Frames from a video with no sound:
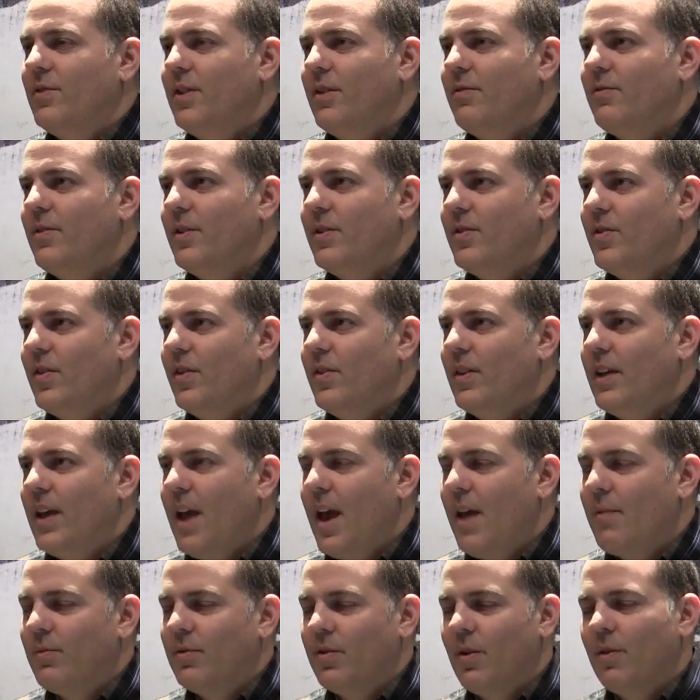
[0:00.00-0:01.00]
difference in the
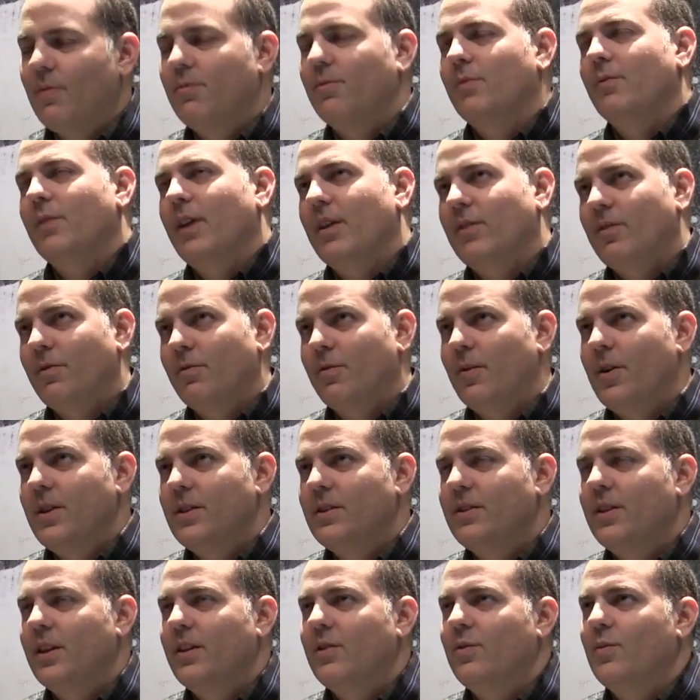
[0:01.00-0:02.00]
game. So for
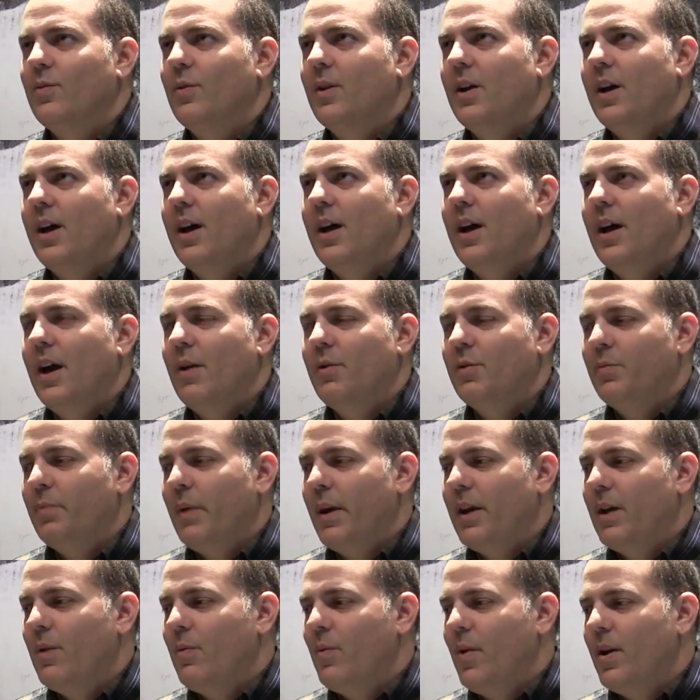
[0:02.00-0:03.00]
instance, I was
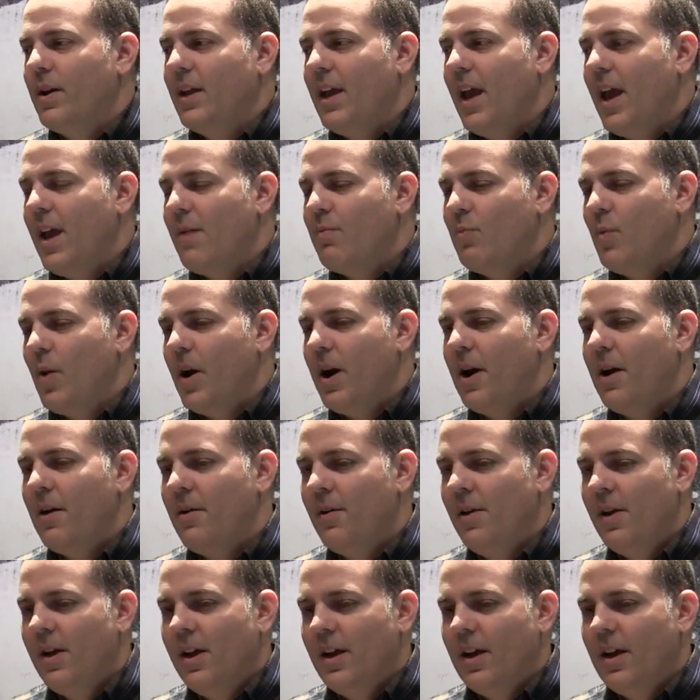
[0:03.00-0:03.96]
playing in one game where